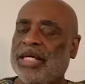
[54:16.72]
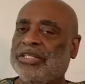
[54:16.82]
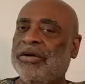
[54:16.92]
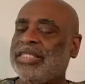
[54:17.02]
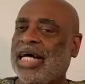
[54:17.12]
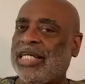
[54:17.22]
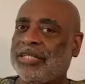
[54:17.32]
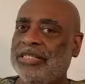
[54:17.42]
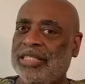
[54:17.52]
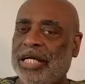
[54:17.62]
That they're
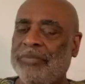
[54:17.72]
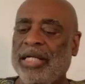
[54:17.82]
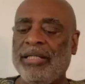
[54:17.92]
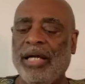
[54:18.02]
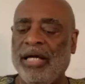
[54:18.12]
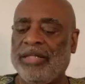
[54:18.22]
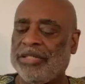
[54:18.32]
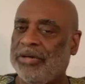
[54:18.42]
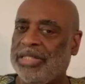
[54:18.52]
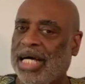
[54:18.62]
not condemning,
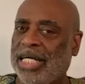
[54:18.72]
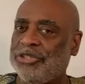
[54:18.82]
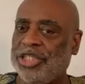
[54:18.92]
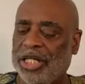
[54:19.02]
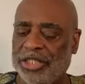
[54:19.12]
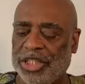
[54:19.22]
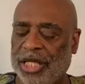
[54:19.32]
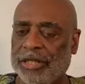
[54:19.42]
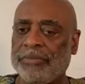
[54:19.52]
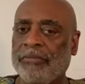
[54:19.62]
that they're not
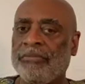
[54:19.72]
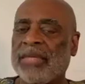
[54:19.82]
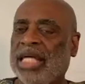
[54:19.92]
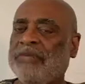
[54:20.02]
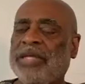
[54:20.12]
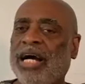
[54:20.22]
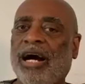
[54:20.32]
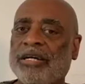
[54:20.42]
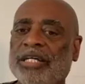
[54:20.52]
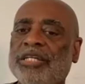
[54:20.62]
judging, and if they
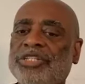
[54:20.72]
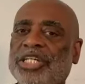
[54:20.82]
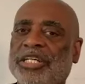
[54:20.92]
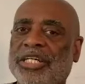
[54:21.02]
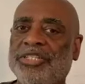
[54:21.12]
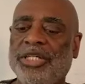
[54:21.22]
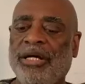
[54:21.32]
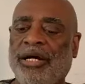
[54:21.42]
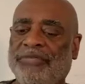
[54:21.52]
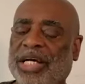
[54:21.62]
are going to judge,
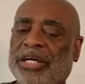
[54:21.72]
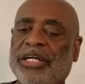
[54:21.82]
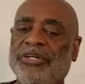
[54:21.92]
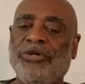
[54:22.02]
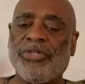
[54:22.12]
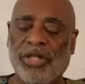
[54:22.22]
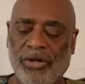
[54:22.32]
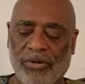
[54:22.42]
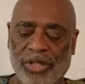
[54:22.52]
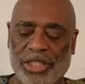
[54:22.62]
they're going to use
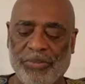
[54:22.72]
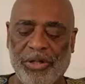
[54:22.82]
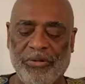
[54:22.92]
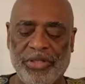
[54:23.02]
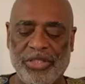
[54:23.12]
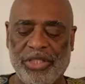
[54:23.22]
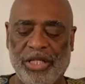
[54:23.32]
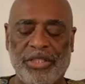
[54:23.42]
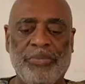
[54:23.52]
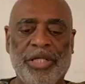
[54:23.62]
the Holy Spirit's
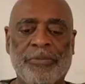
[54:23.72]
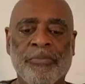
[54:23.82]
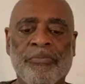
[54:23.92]
judgment.